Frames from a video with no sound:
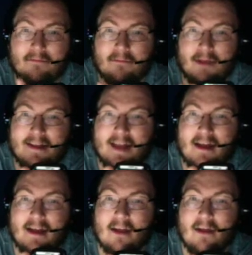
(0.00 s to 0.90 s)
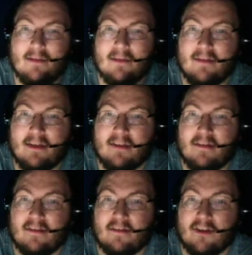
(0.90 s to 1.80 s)
right down here, I believe it is
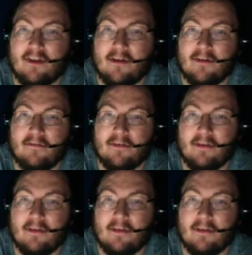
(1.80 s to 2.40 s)
this curve.